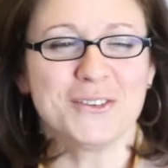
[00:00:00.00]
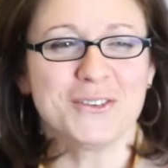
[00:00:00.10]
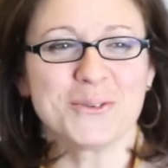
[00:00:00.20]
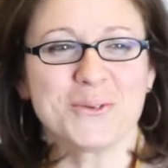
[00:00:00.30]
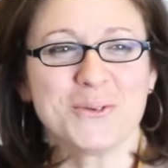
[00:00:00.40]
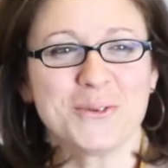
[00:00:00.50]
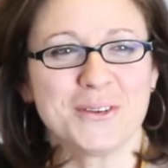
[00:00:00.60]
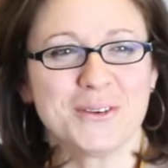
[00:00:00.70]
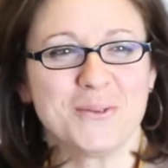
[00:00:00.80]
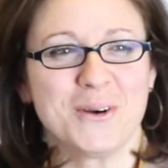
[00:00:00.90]
you truly
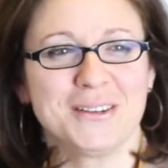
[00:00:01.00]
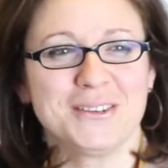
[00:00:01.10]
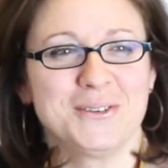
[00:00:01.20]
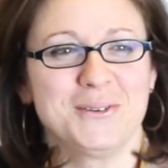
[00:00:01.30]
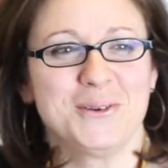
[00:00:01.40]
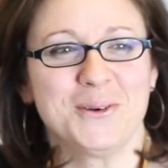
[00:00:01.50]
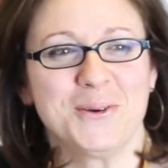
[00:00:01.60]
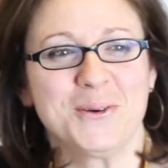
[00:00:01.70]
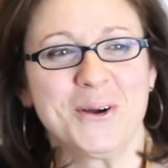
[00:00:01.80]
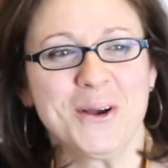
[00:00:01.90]
want
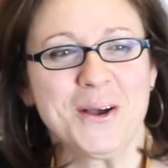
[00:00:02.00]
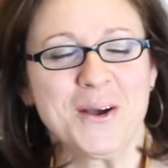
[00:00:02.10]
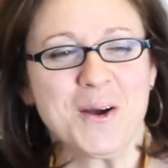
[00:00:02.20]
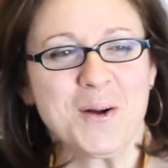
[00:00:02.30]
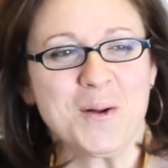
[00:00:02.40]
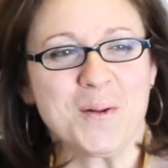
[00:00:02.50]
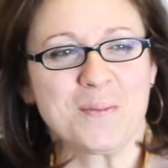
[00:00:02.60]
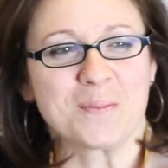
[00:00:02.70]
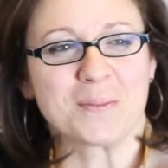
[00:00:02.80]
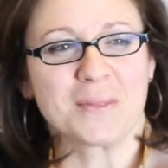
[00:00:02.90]
to
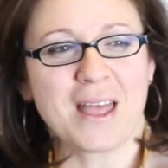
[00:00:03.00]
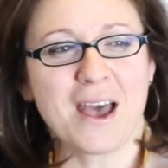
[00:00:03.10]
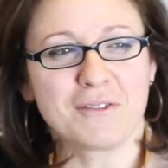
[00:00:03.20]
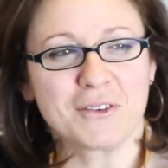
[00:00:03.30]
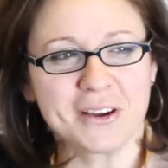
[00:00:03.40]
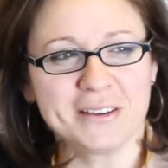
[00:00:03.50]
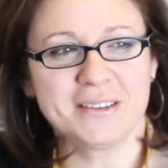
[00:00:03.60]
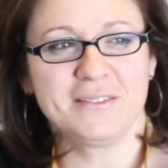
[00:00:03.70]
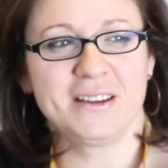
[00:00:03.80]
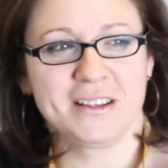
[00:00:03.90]
have
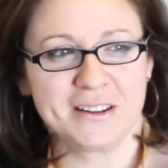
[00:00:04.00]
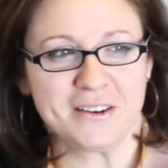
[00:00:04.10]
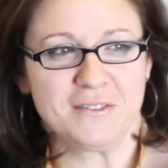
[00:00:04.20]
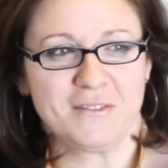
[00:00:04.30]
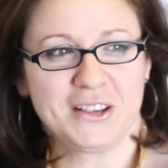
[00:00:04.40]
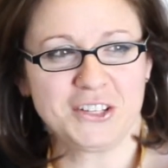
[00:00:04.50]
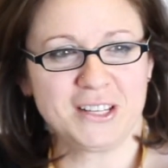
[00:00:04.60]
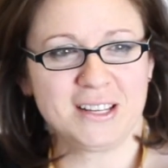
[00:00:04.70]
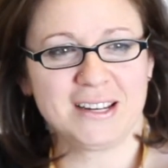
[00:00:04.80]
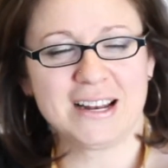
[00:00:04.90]
creativity and
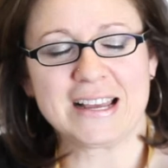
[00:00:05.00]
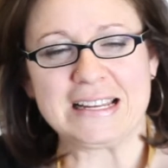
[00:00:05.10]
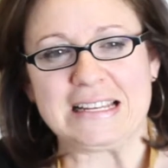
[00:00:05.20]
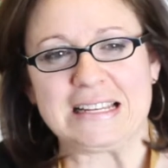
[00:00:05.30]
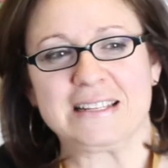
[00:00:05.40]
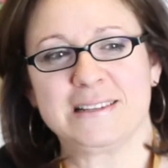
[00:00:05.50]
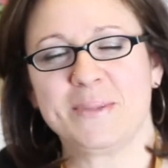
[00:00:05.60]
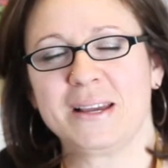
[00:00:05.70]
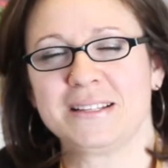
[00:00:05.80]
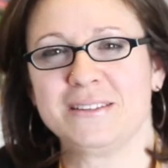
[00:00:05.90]
innovation and ideas that
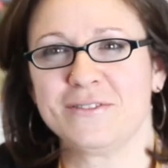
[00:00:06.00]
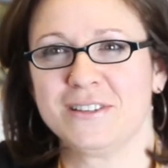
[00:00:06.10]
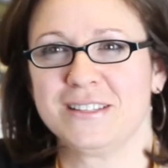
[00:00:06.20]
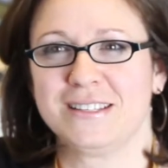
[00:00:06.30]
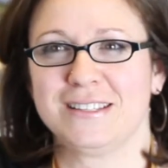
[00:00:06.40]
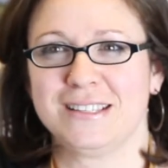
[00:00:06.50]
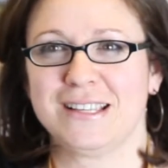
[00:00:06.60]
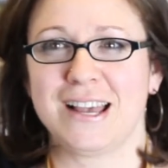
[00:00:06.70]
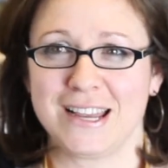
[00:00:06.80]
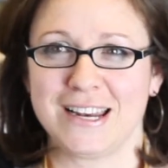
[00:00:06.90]
make a difference in
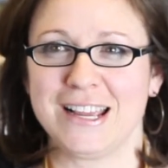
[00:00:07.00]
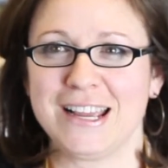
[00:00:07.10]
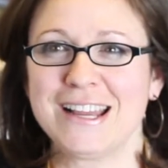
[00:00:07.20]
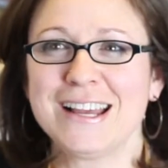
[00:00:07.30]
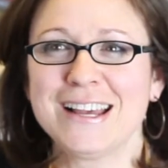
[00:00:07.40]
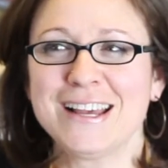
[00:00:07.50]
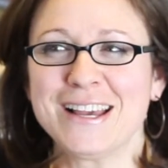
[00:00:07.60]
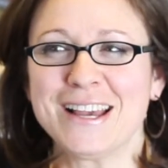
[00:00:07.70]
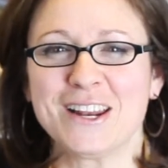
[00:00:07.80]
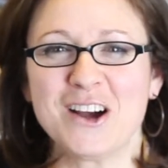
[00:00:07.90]
society,
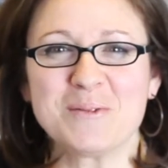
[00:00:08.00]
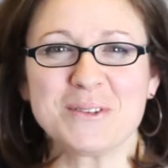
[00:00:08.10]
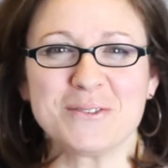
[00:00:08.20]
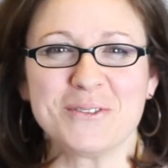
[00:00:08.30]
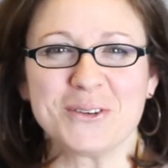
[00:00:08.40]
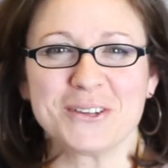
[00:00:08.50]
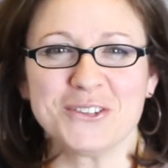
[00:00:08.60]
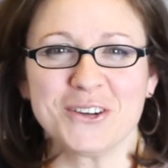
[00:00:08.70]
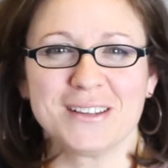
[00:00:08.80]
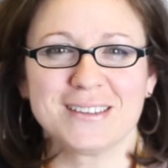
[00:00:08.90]
it helps if you can
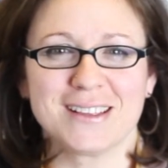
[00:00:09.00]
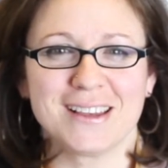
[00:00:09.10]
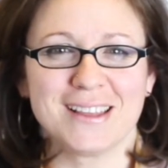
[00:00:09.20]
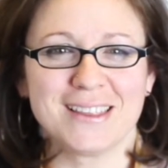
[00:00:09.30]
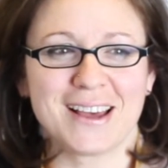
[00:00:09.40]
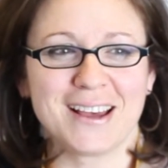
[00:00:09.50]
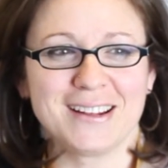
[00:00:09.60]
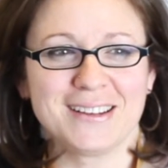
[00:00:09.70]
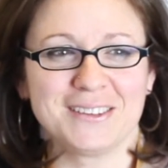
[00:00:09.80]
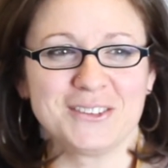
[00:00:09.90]
translate that
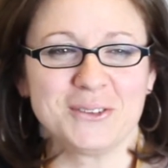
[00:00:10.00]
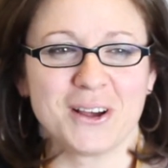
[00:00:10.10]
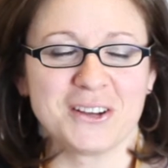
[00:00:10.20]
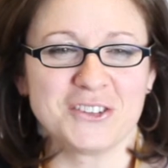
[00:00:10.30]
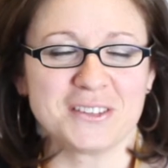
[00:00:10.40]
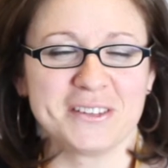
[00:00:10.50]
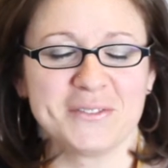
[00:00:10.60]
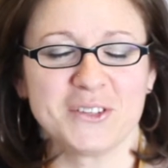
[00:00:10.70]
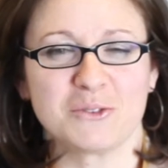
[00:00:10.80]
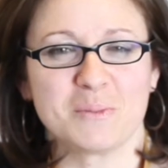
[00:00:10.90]
into not just
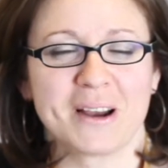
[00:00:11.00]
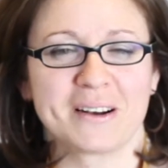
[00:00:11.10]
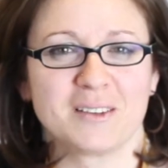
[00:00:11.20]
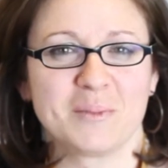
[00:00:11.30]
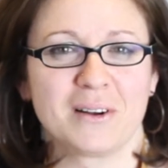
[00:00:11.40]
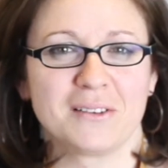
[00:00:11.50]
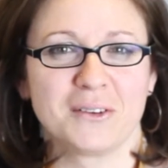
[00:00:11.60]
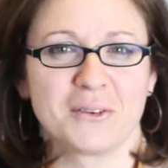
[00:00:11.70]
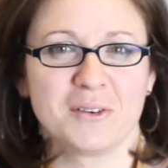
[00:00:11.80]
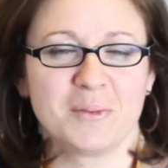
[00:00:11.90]
individual practice, but also
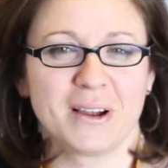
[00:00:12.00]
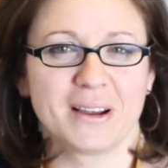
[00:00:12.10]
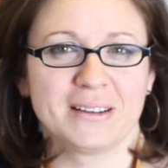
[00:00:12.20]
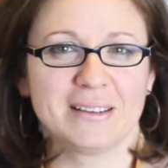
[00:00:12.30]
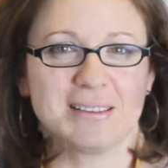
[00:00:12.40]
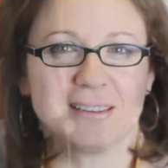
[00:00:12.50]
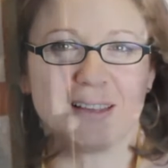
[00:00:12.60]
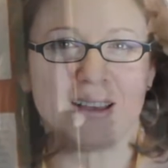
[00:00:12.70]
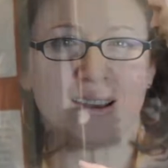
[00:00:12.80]
group practice.